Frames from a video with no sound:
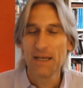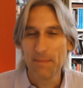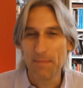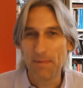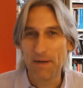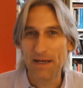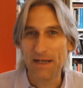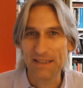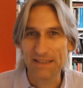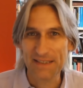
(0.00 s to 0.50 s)

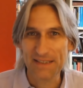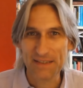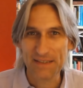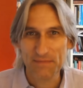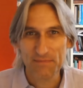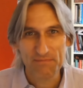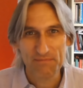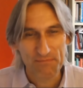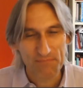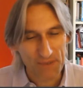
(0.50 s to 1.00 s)
But,
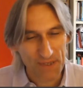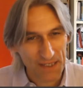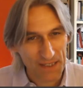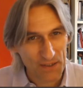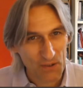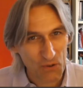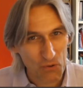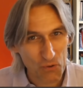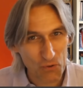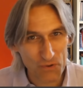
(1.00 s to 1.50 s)
well,
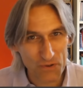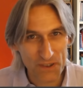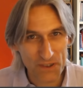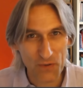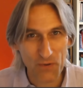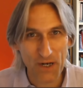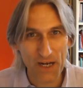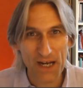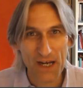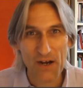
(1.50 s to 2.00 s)
all
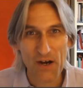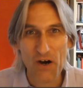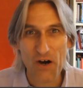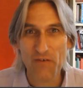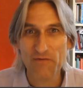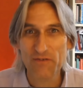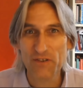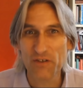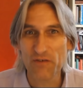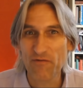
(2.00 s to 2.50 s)
square
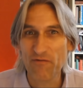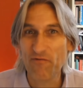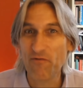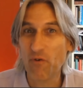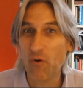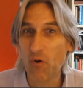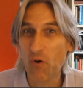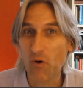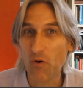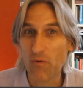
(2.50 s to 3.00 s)
after
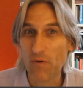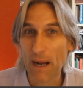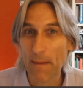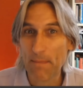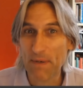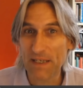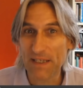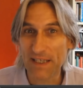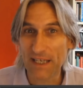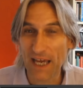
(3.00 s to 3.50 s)
four
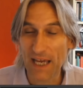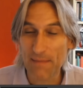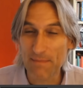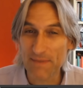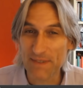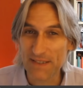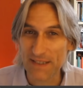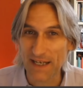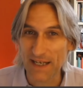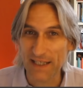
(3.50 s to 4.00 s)
Rapid
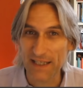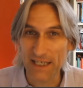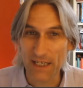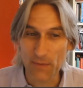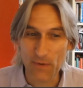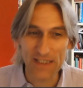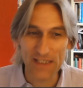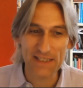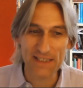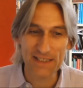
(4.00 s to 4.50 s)
games, and they
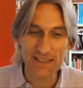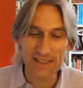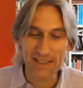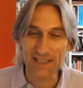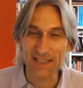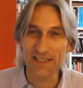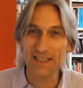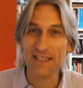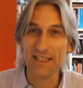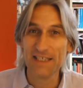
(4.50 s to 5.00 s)
went into
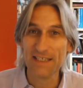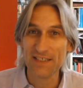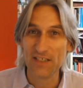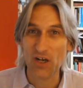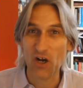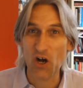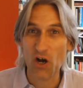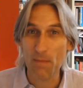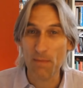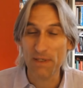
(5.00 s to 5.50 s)
this
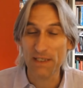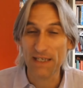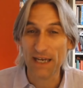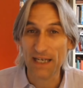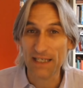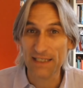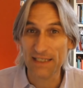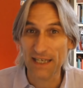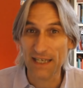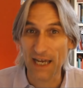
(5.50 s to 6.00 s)

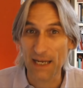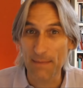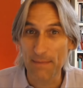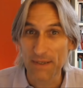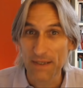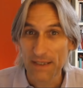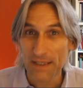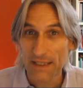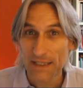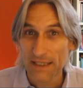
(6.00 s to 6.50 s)
Armageddon game
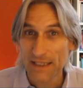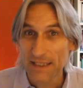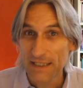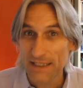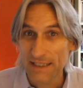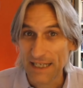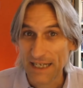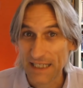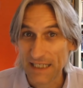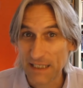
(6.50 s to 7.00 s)

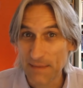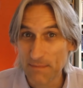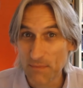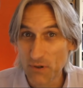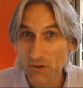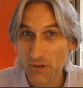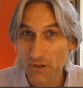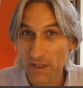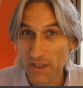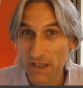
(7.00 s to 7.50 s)

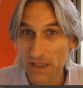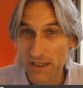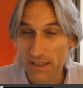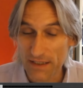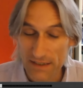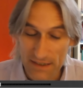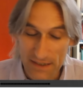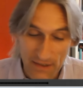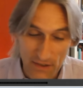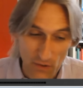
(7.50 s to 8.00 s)
Nakamura
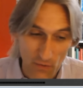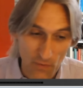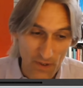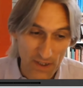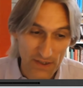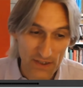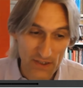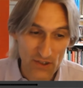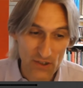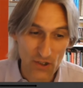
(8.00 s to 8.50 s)
won
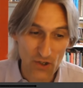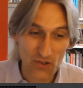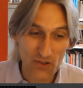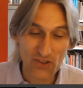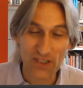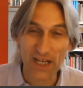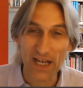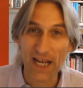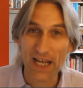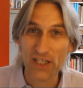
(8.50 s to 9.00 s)
the
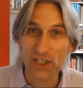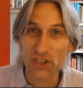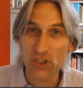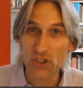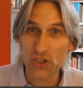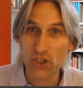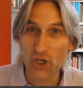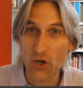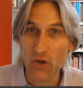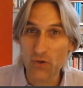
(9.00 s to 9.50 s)
toss and
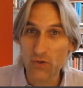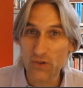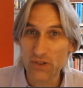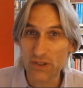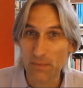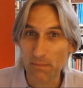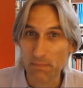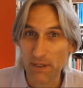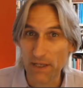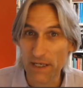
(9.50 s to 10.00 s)
chose to
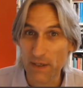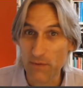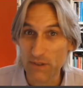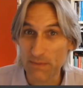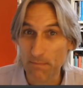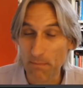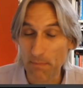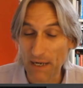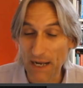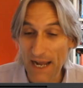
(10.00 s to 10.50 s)
play
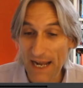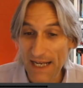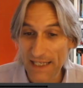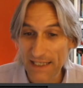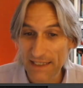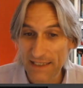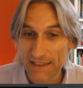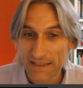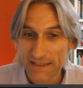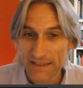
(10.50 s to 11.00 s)
with
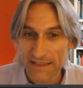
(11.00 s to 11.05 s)
black.